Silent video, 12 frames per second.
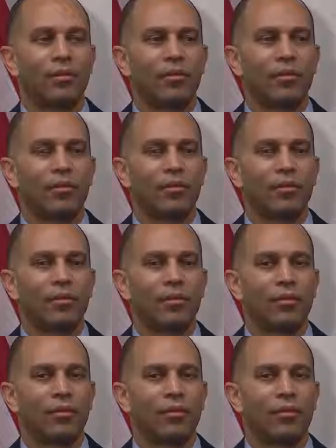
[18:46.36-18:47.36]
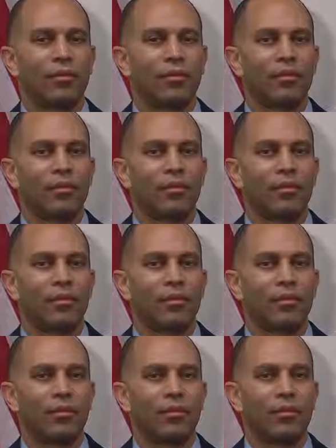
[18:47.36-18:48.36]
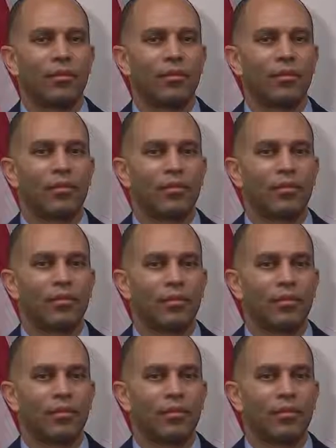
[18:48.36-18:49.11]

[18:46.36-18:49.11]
(silent)